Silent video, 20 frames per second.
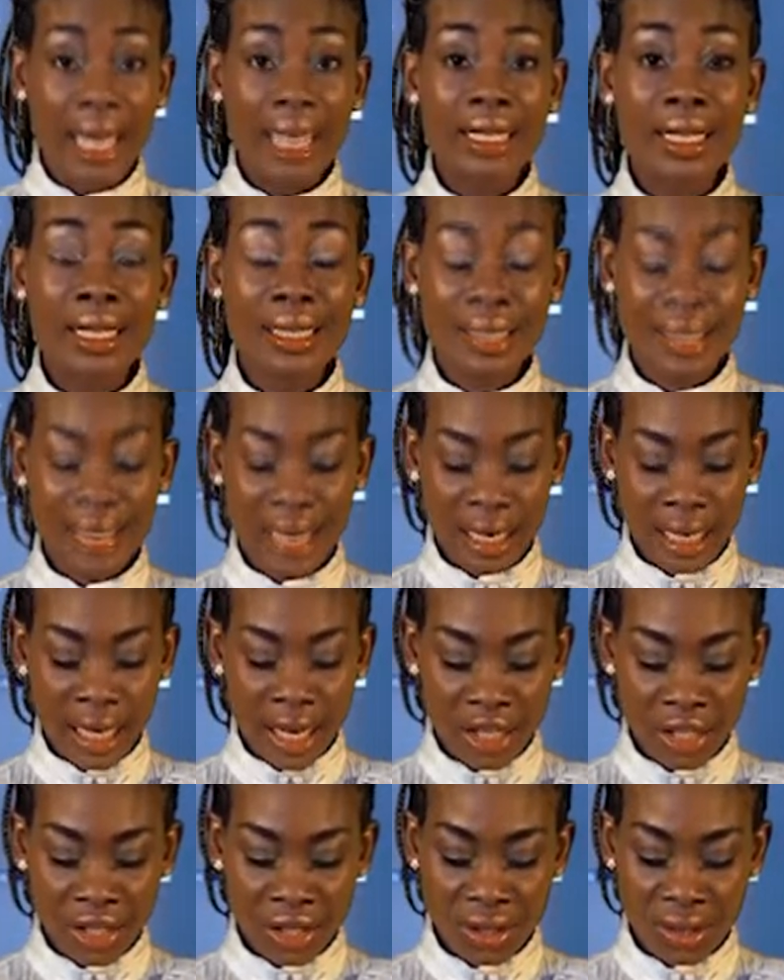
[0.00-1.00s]
Etim Esin said
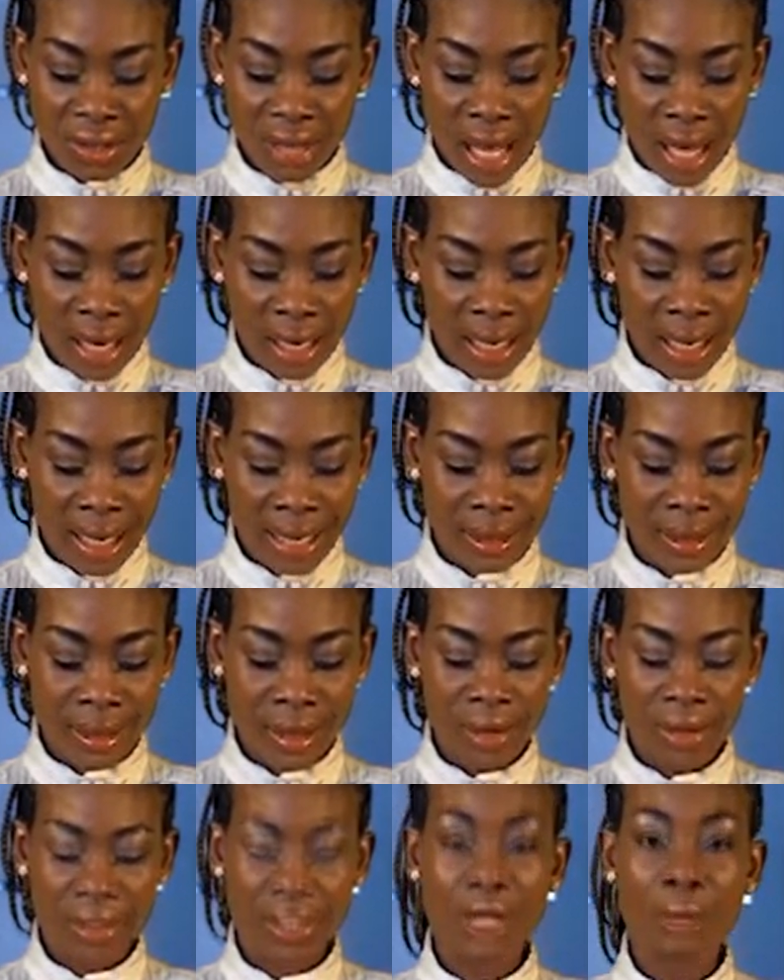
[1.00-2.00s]
Keshi's sack is
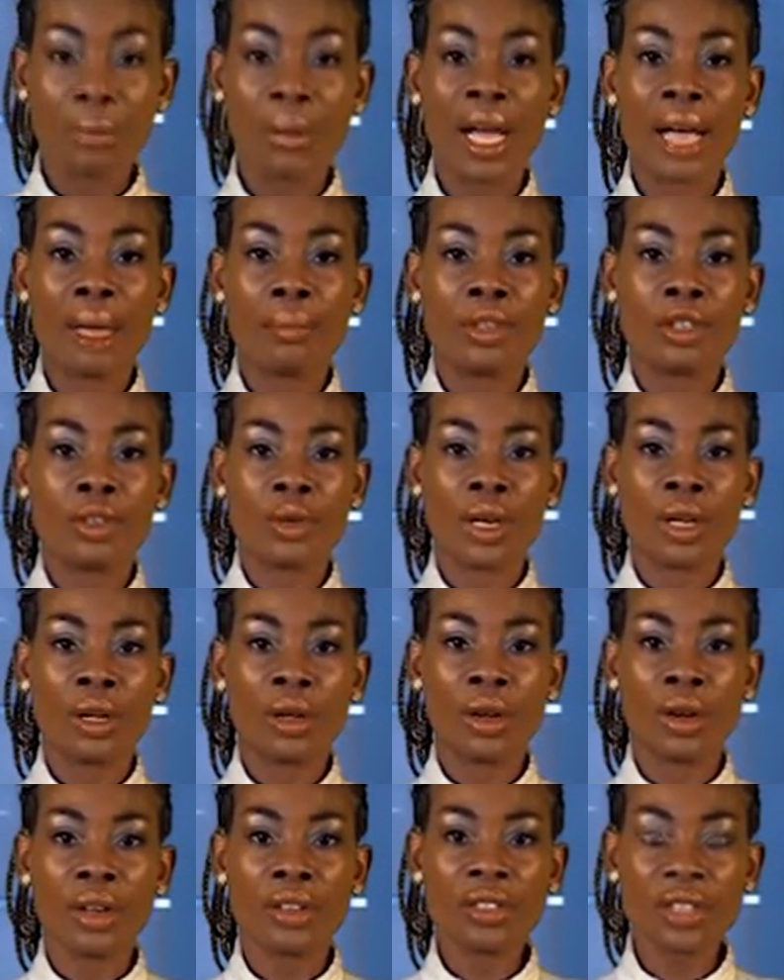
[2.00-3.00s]
caused by
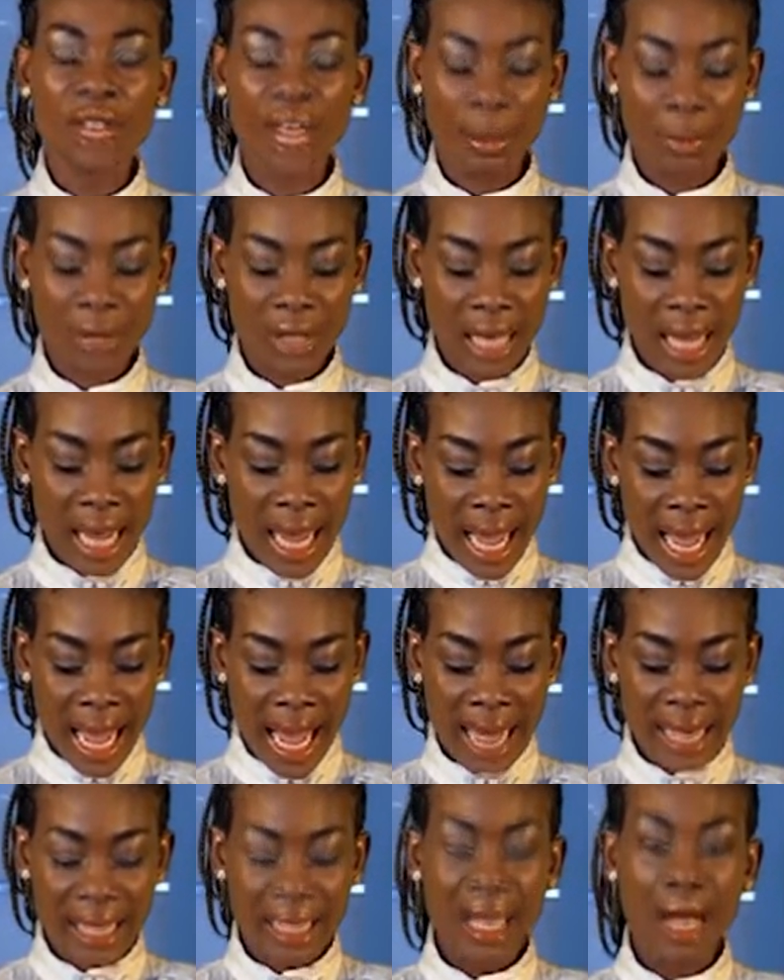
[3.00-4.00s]
betrayal concepts
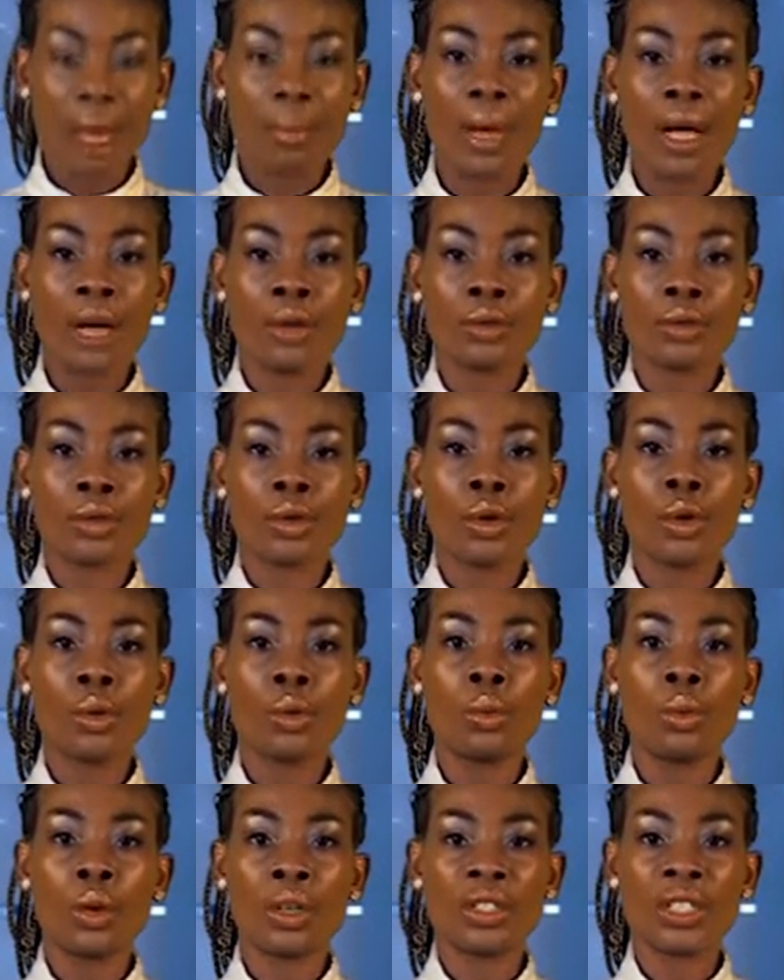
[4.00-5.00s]
and cabals who
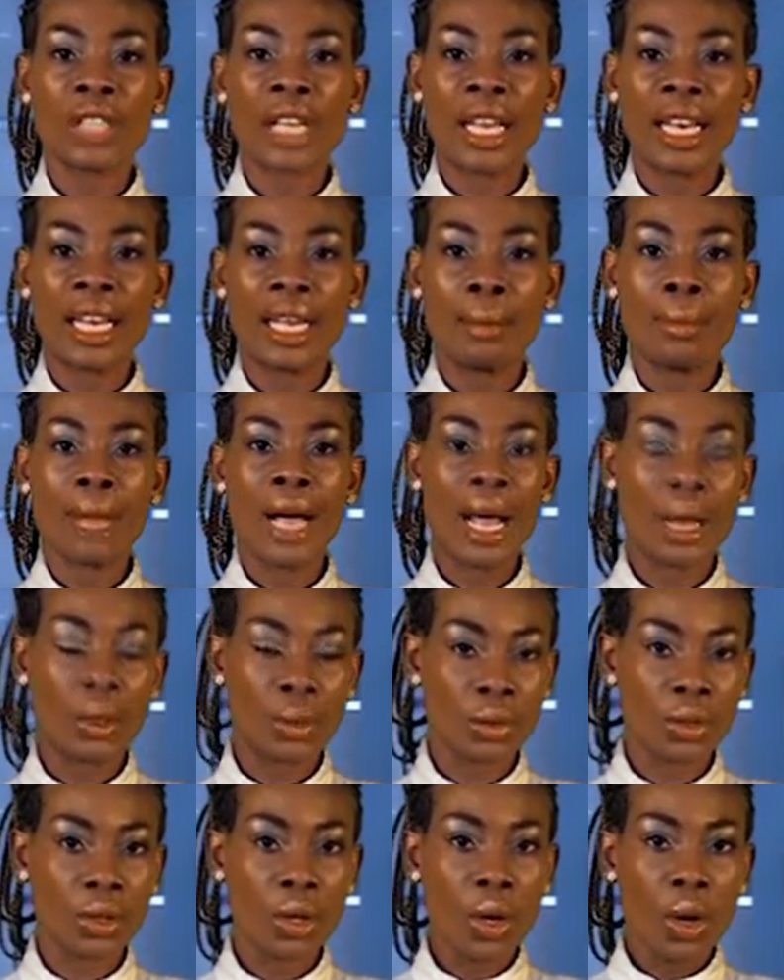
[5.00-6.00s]
wanted him
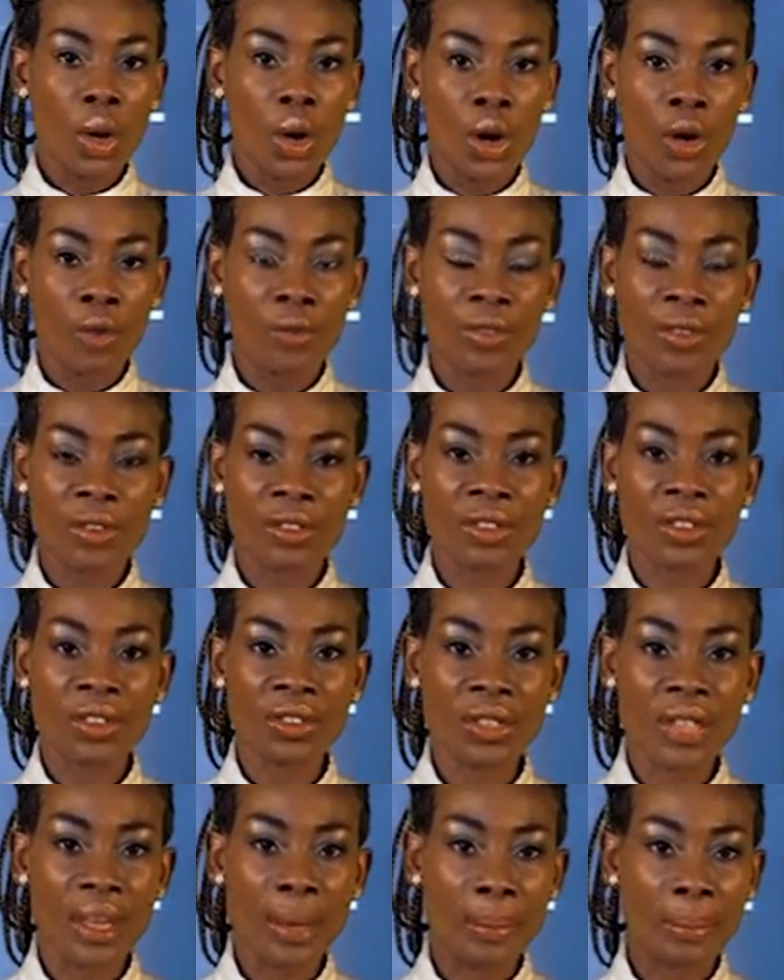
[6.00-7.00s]
out of the
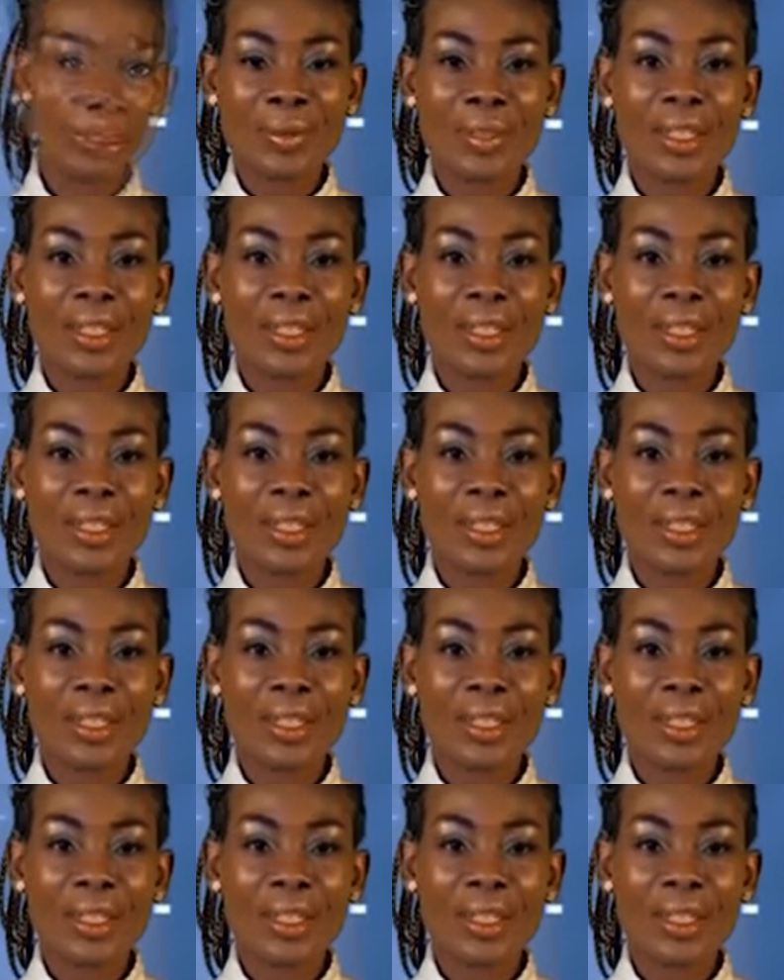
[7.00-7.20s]
system.